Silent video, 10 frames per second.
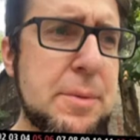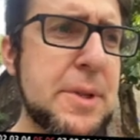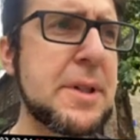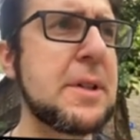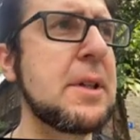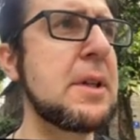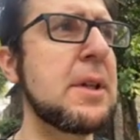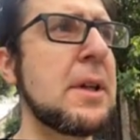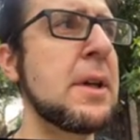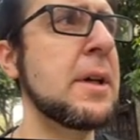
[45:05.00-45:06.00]
there is
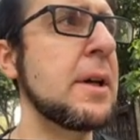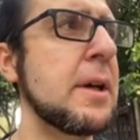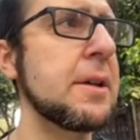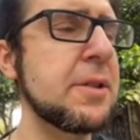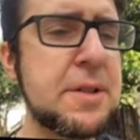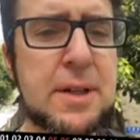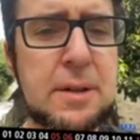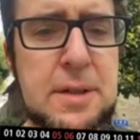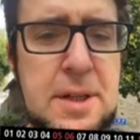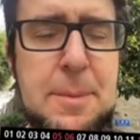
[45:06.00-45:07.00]
no need to wait.
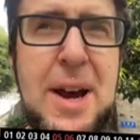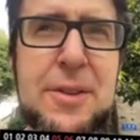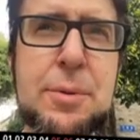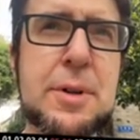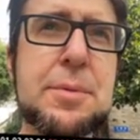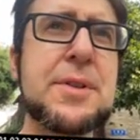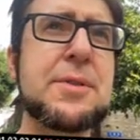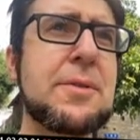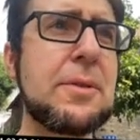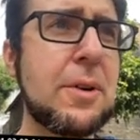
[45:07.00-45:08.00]
And there's
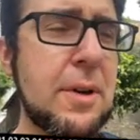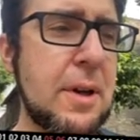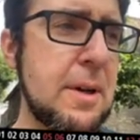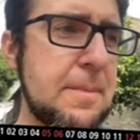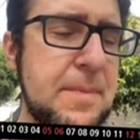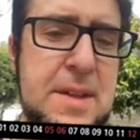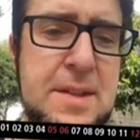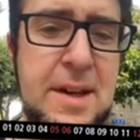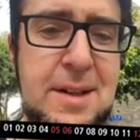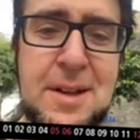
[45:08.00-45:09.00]
also all sorts of
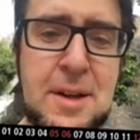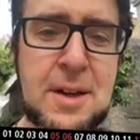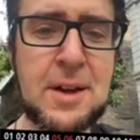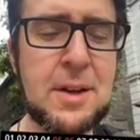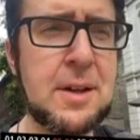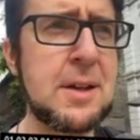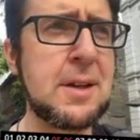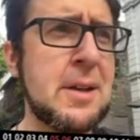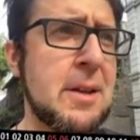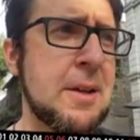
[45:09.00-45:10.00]
other
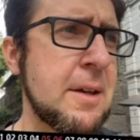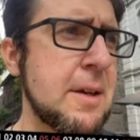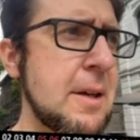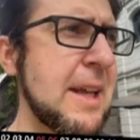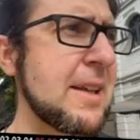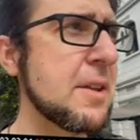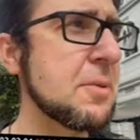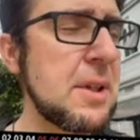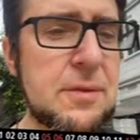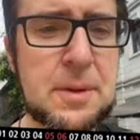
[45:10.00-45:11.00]
behind-the-scenes features.
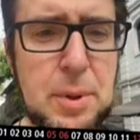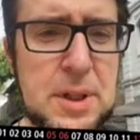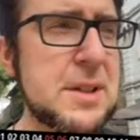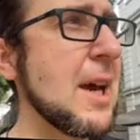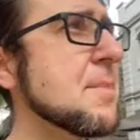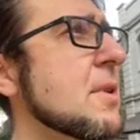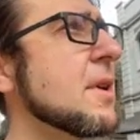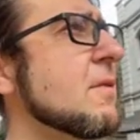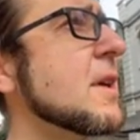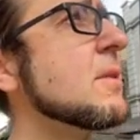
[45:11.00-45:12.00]
Check it out
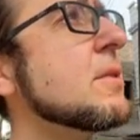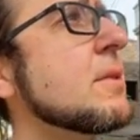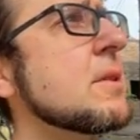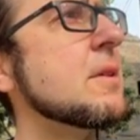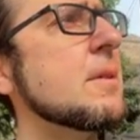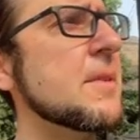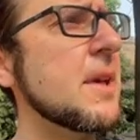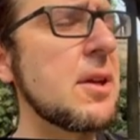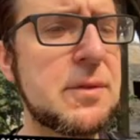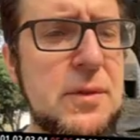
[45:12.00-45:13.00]
at ko-fi.com
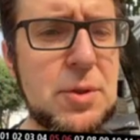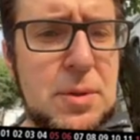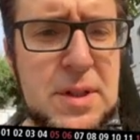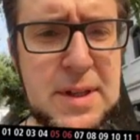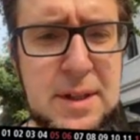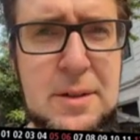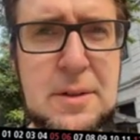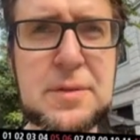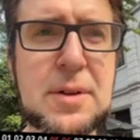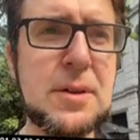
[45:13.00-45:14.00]
slash
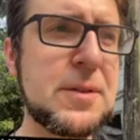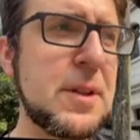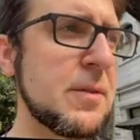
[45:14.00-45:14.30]
lazydevs.